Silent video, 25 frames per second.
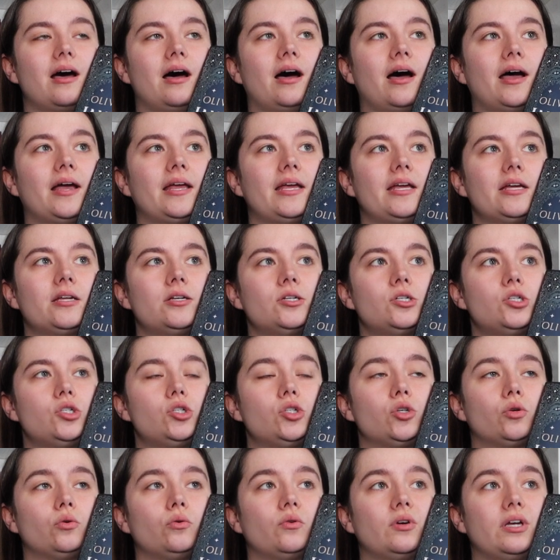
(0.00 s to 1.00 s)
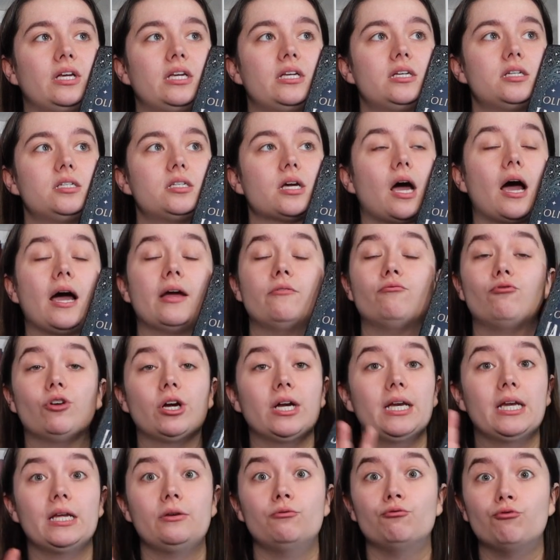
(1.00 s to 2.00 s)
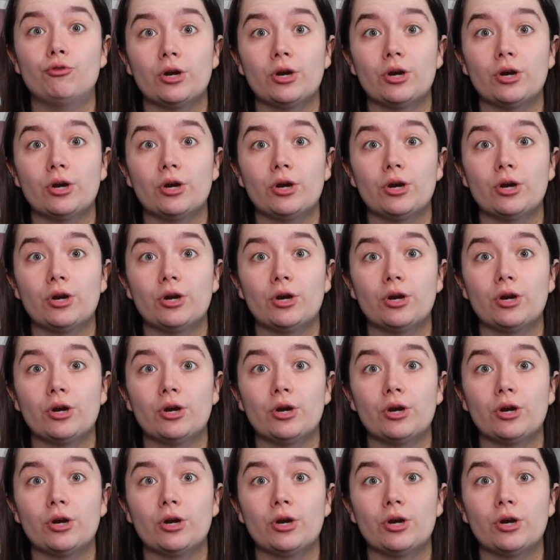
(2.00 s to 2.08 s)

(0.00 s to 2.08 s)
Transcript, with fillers: I enjoyed, I really,